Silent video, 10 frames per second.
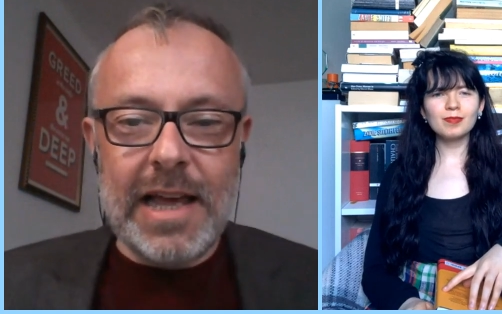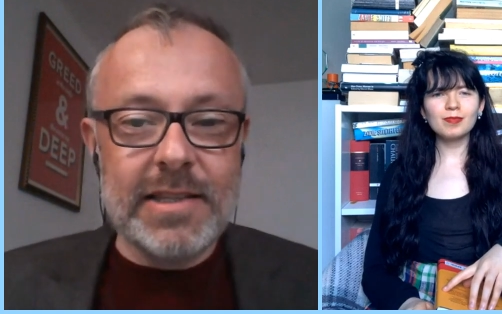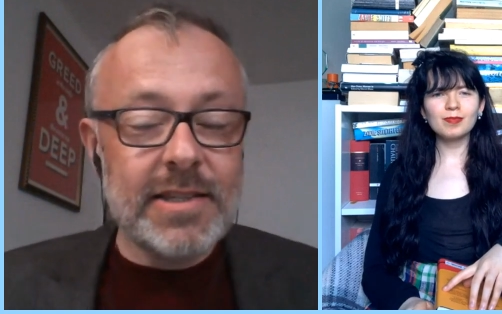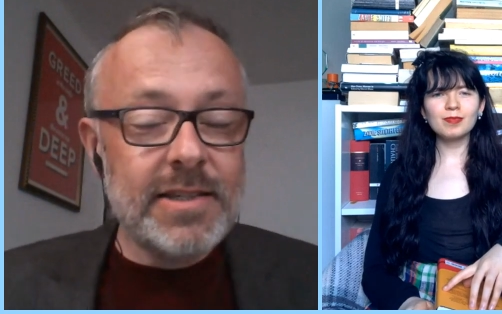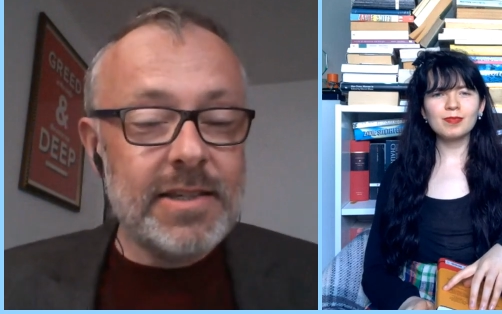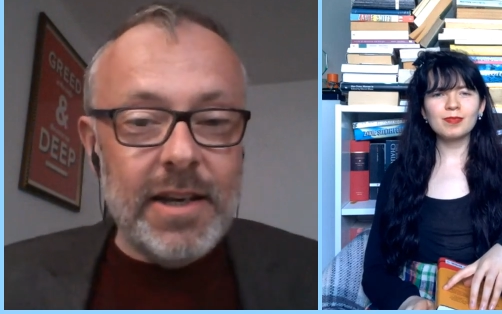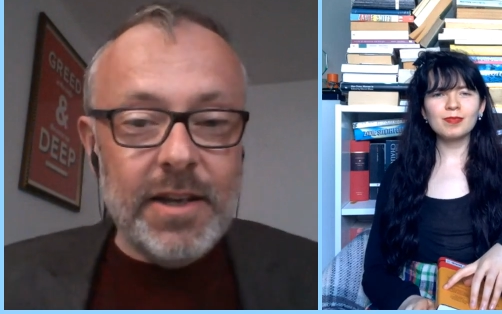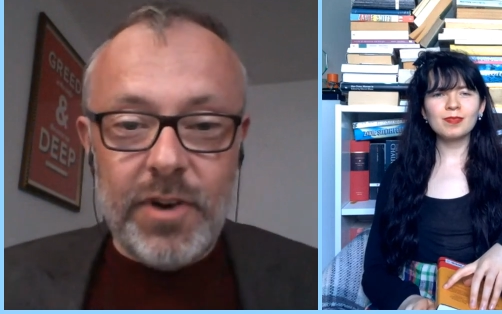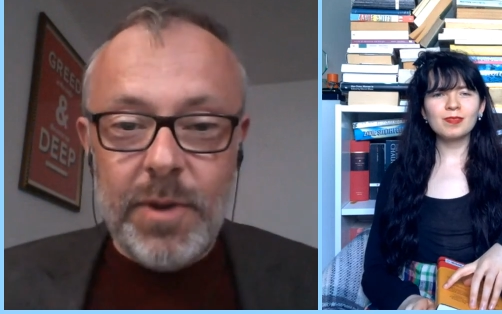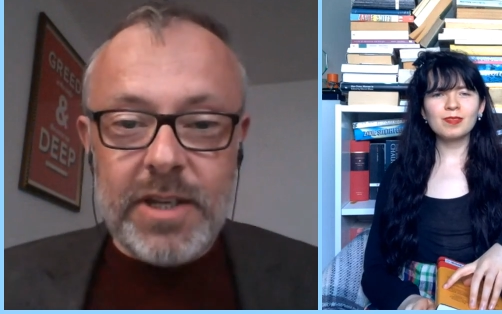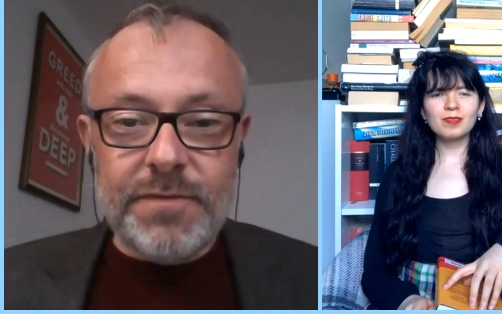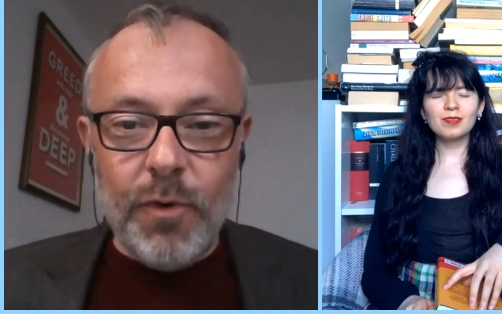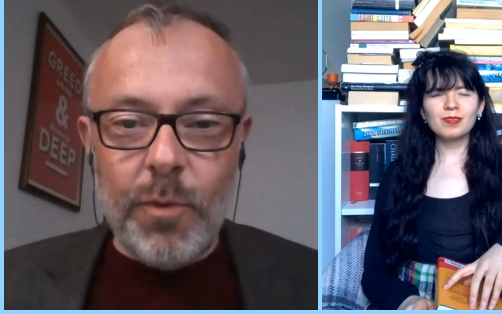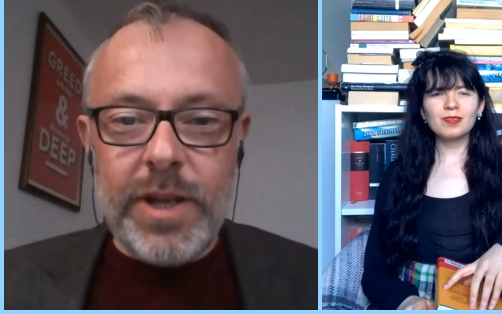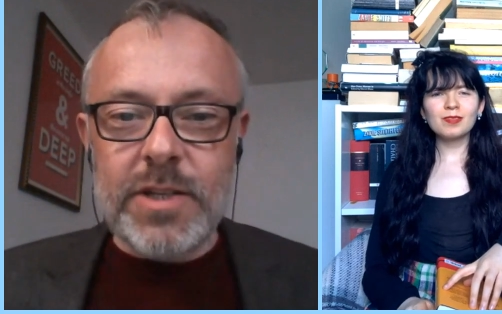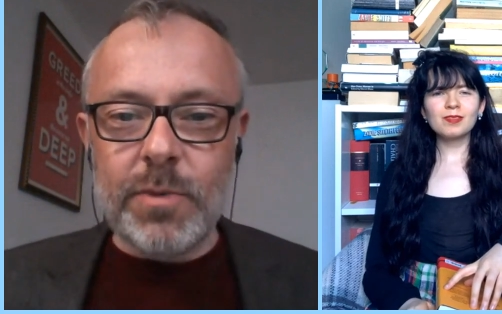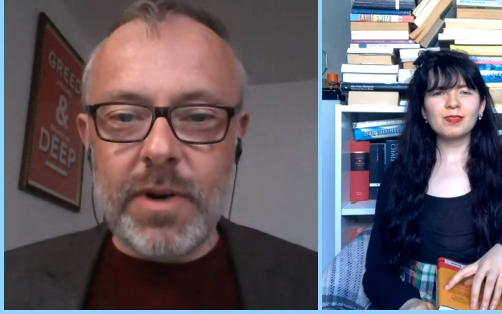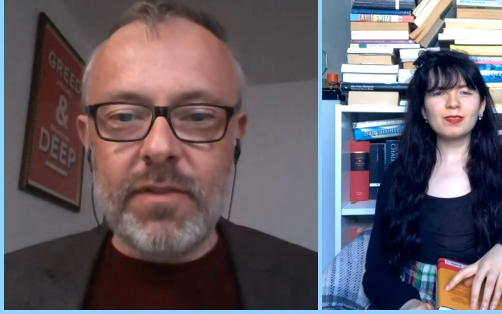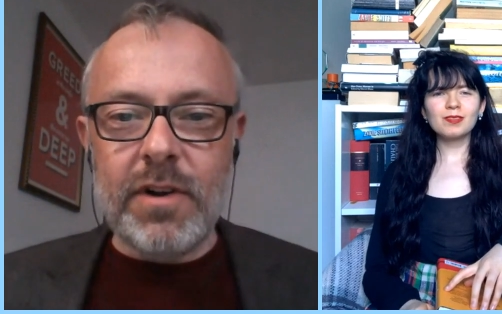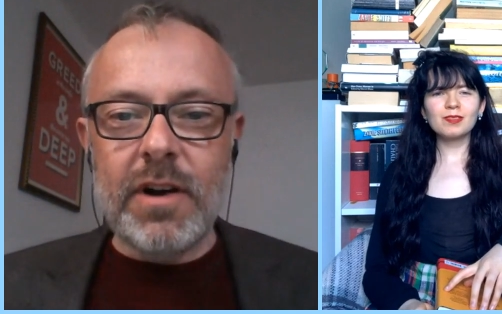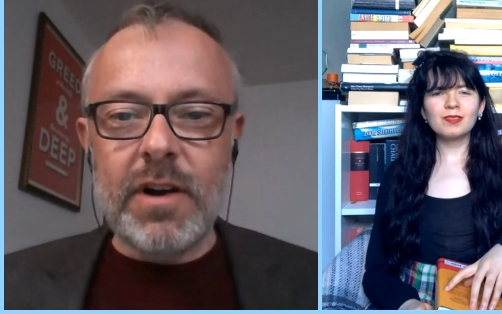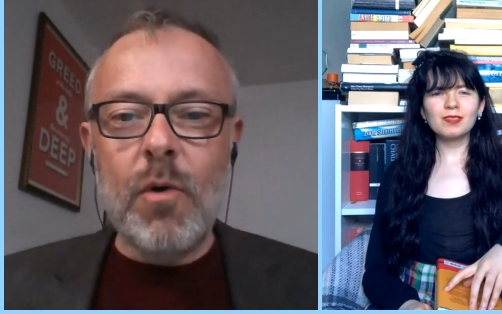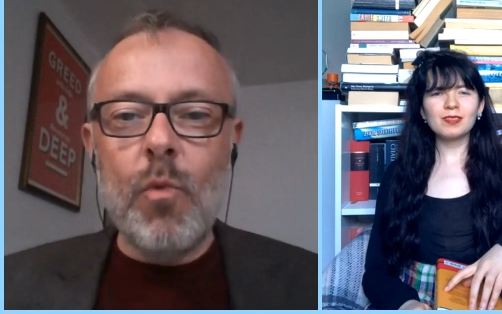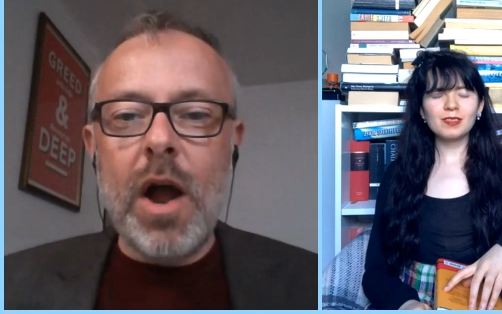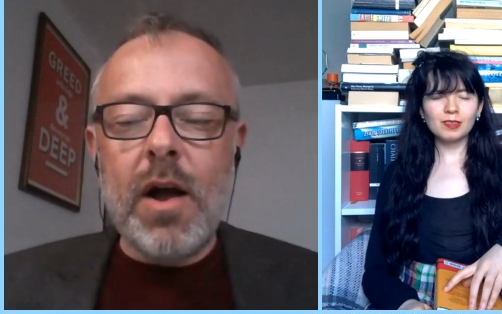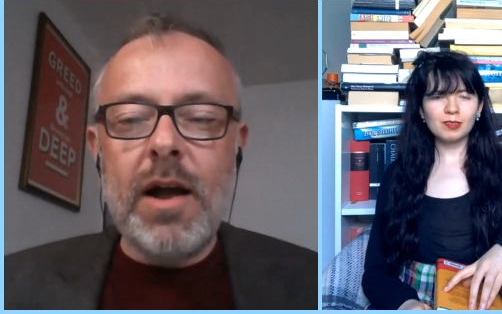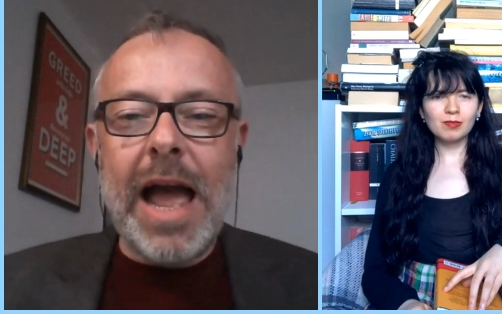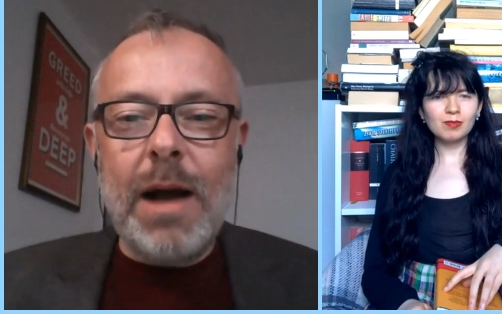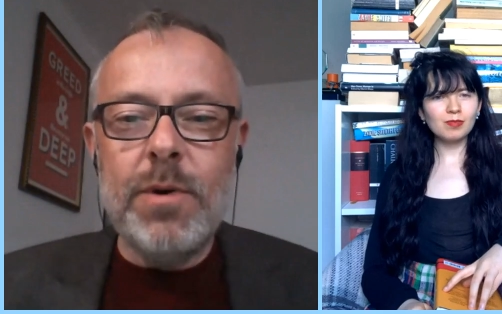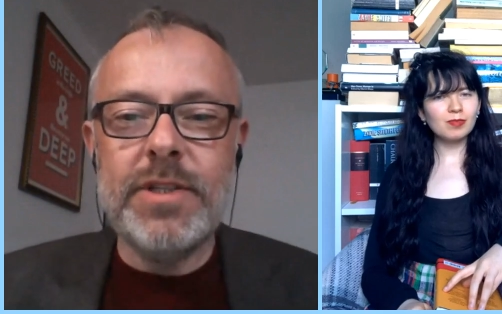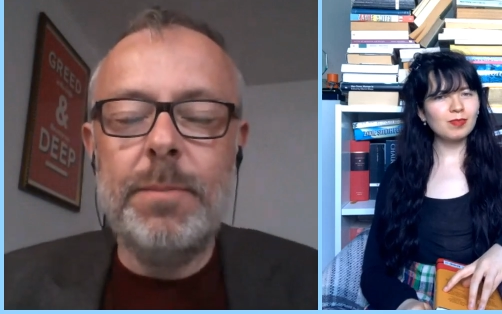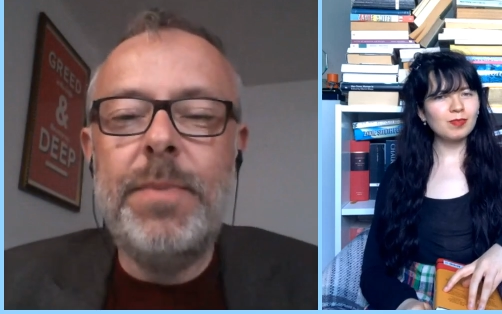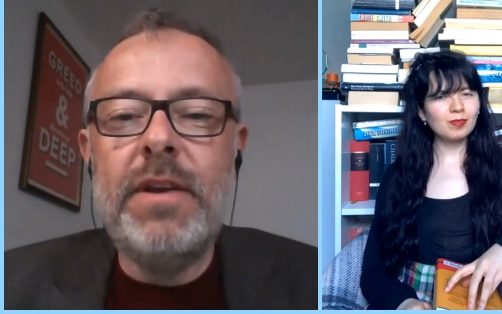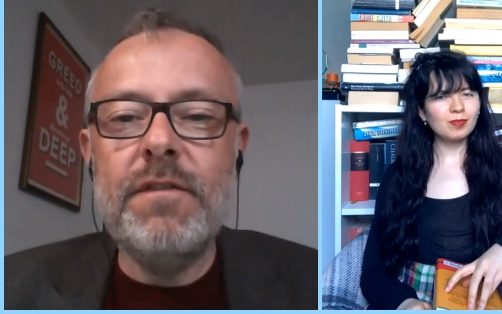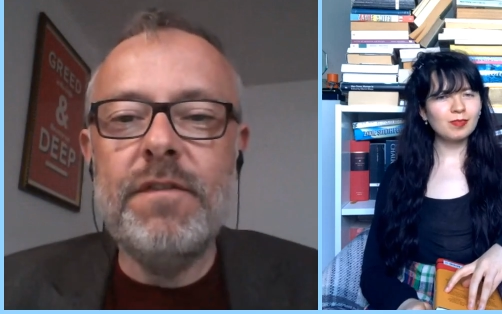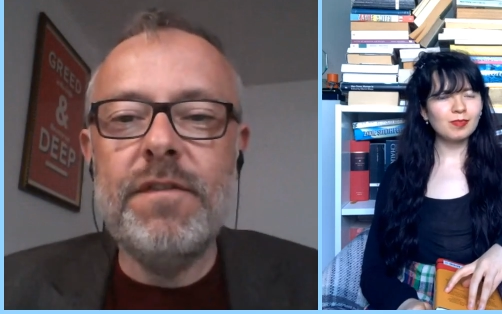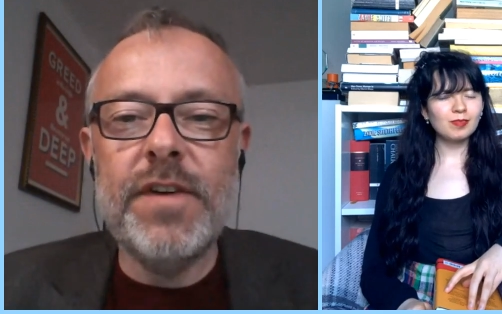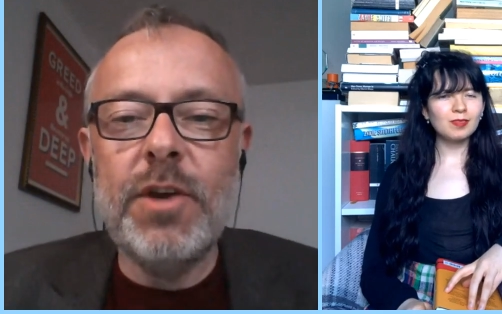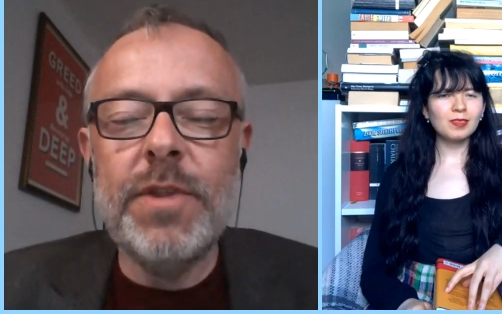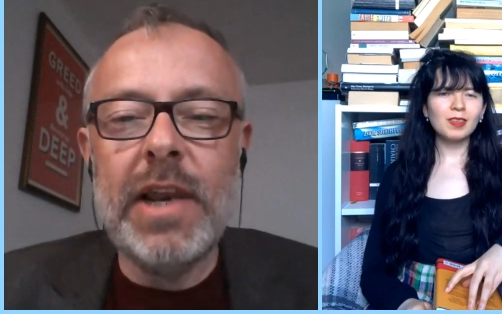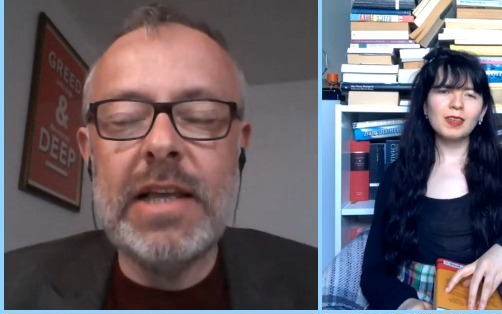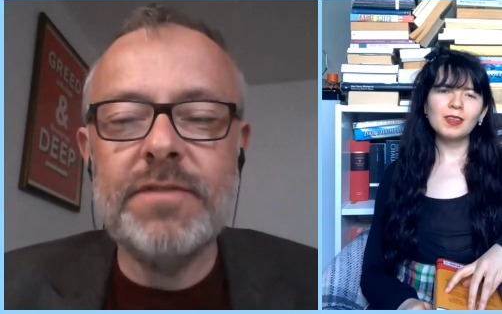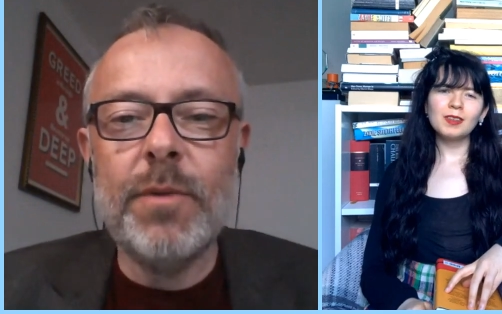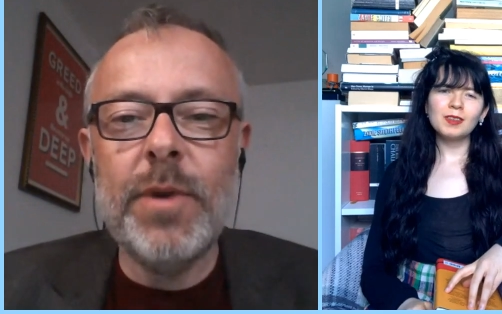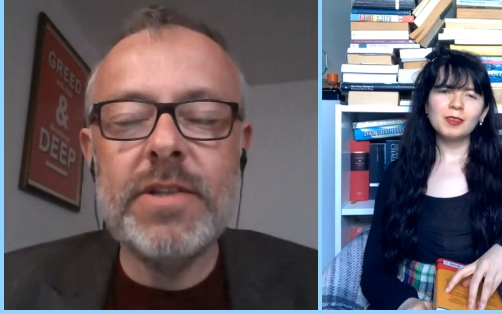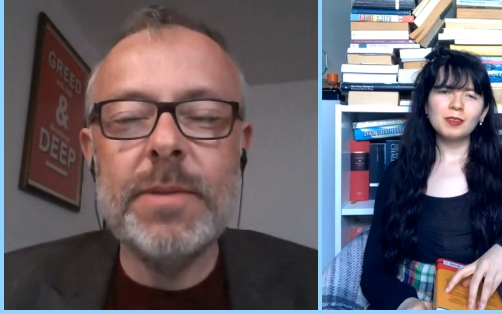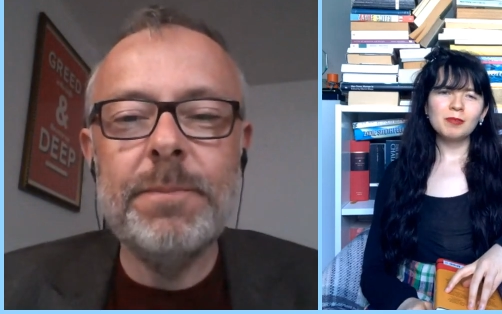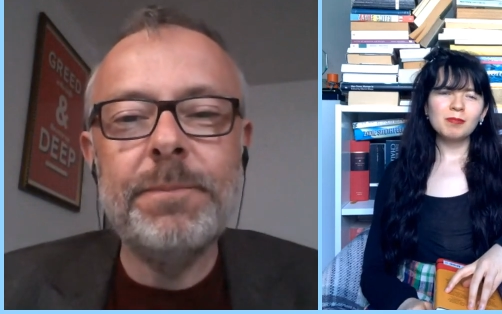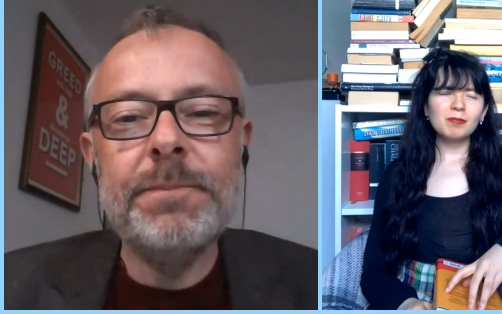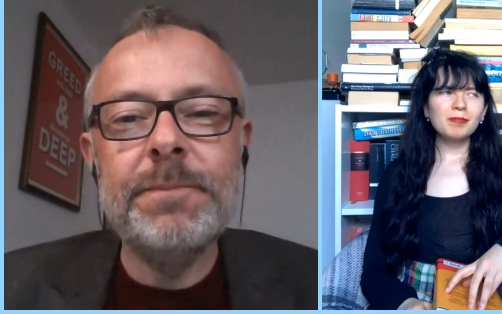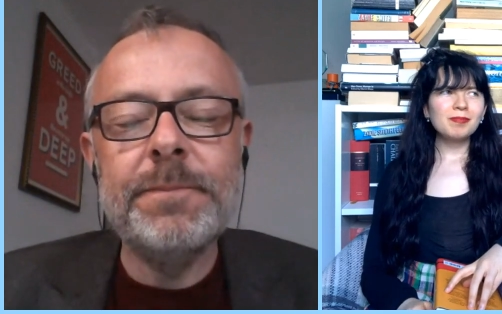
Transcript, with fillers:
Speaker 1: last three weeks, four weeks, whatever. Uh, how has it been for you in the last few weeks?